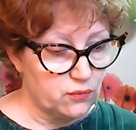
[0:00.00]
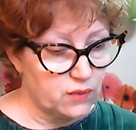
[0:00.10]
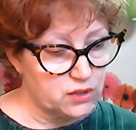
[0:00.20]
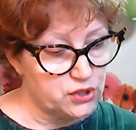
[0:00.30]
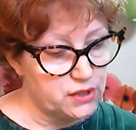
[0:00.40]

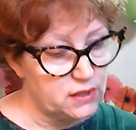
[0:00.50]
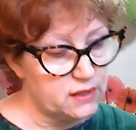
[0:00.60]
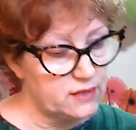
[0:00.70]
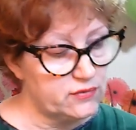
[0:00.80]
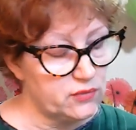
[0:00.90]
where she
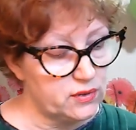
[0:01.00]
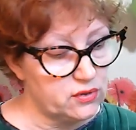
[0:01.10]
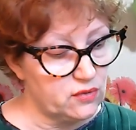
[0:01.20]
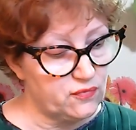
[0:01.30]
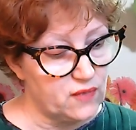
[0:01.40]
lived with
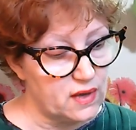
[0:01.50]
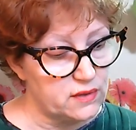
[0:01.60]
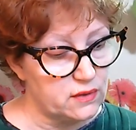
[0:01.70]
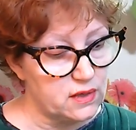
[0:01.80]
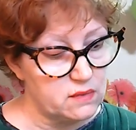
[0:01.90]
her
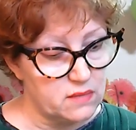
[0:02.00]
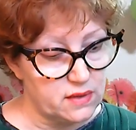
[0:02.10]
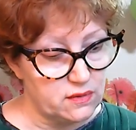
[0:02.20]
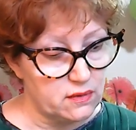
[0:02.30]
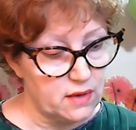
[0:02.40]
father and
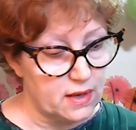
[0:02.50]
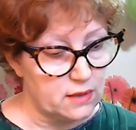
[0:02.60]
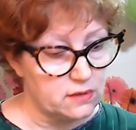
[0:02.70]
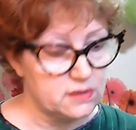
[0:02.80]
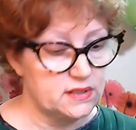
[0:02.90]
mother
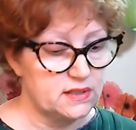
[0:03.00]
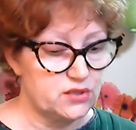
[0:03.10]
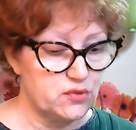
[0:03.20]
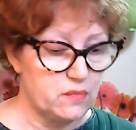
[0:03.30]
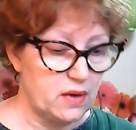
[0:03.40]
and her
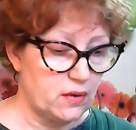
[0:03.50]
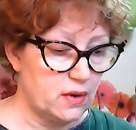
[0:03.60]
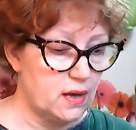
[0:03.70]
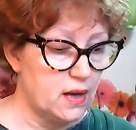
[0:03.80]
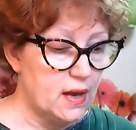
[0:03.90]
sister Mary